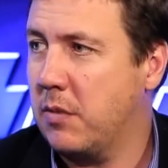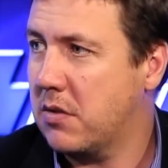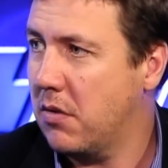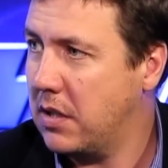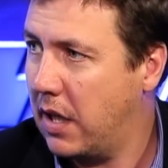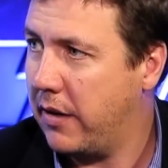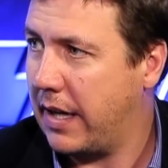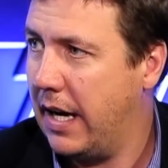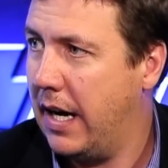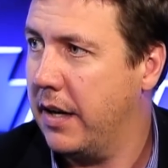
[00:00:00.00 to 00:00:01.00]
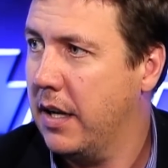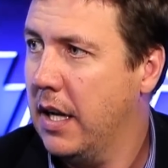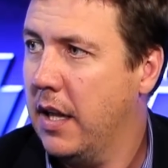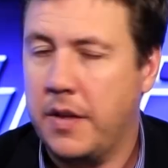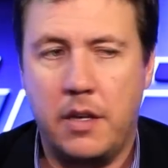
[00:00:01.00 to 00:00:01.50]
We saw a yellow card.
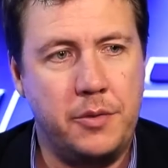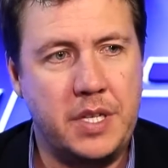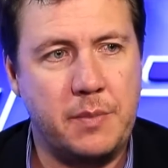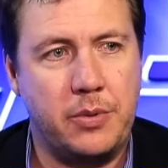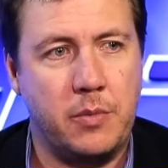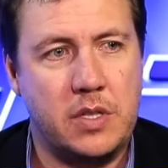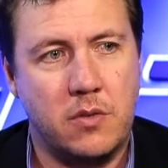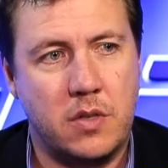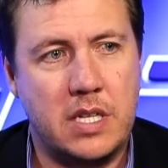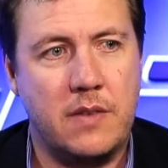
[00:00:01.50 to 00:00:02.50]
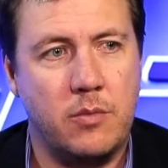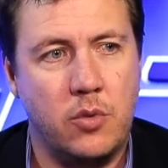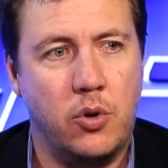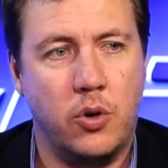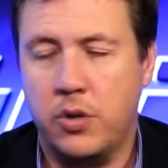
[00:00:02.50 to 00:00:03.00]
The ill discipline. We saw Stephen
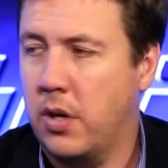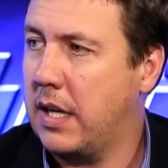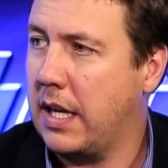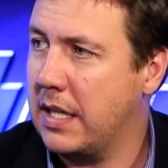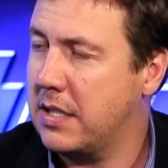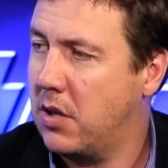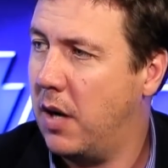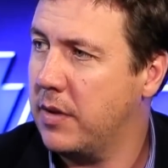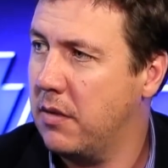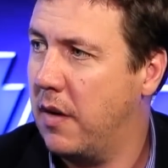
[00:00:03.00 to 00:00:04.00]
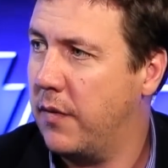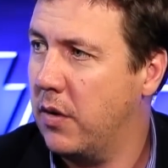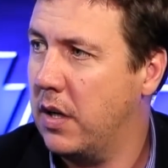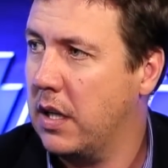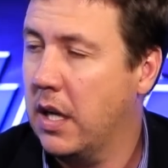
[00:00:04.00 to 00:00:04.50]
Moore not getting his time with the
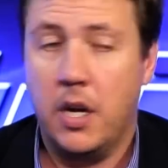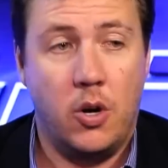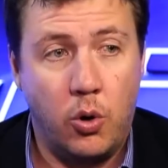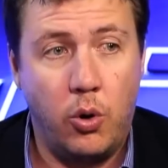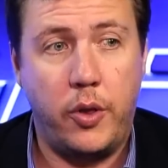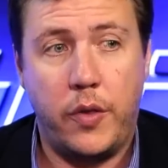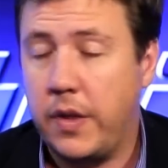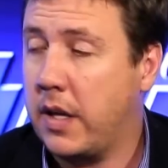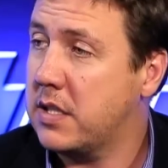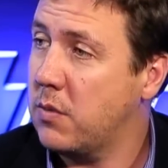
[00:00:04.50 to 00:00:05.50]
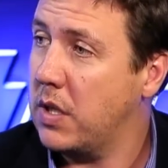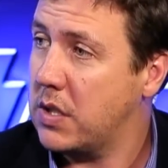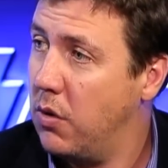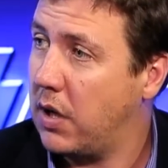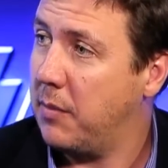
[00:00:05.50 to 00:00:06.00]
referee. All the things that we're
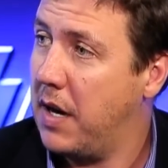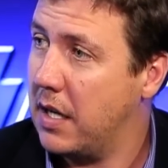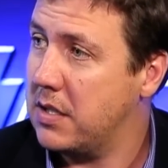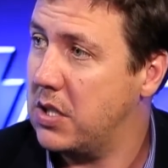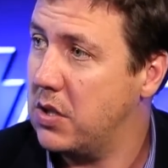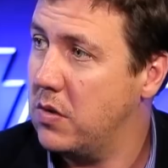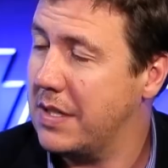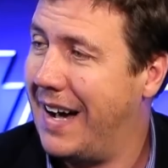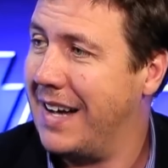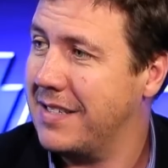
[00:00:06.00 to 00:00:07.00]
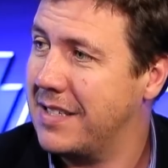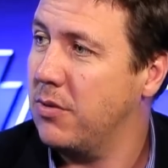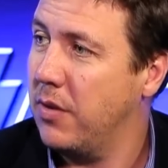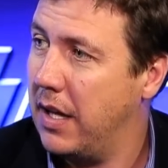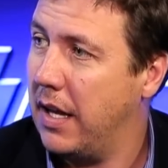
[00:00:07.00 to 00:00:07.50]
talking about as issues are
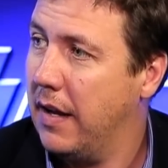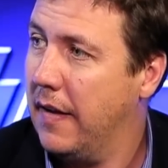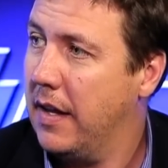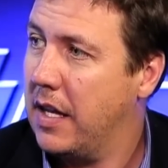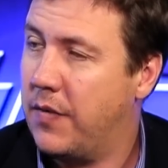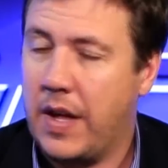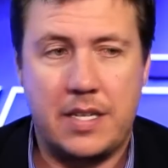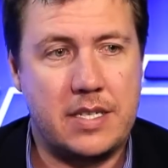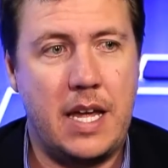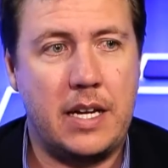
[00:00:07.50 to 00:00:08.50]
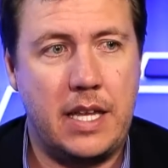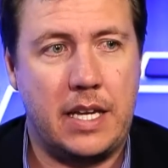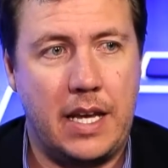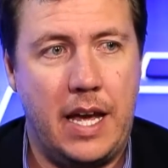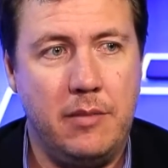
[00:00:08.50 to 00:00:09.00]
still there. If they'd have snuck
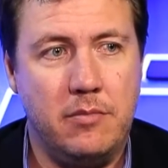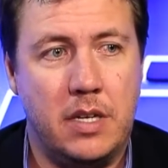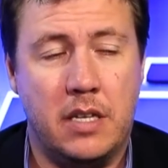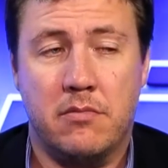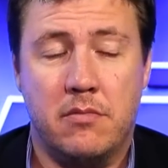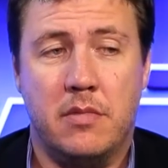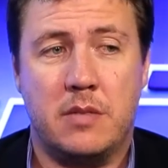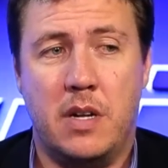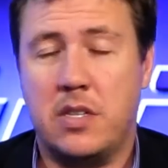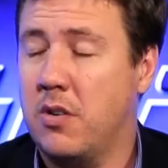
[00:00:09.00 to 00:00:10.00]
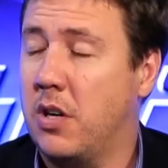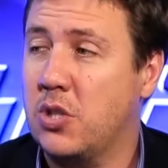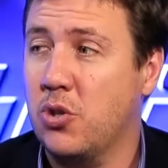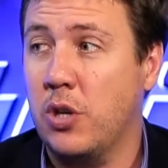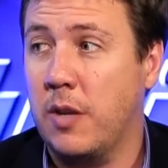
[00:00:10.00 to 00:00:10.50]
that game, and as much as I
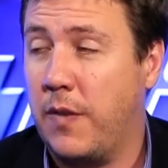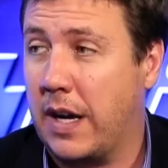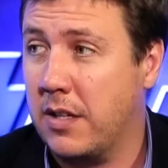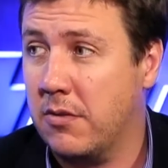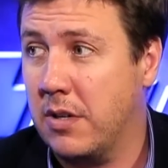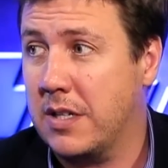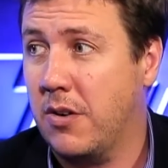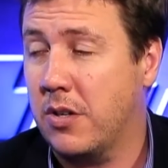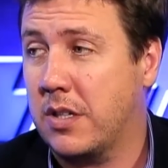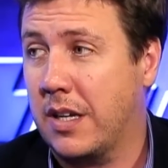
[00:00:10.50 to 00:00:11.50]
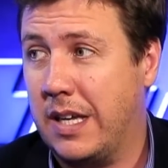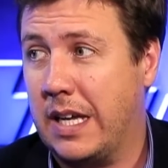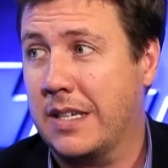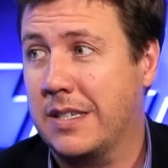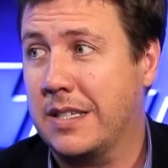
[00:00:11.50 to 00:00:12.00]
enjoy the fact that Reece Hodge can
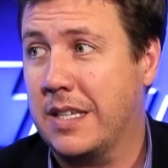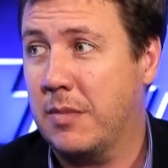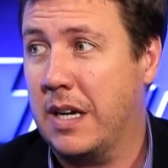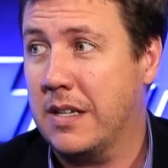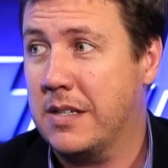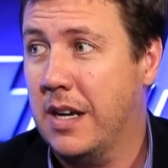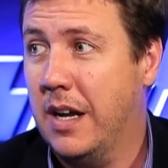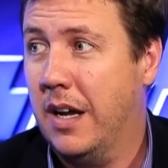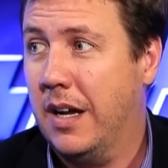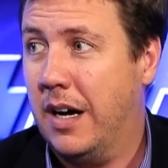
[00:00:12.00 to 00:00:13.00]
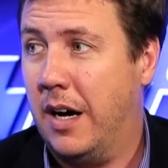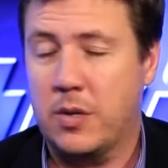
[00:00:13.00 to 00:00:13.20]
kick at 60 metres, I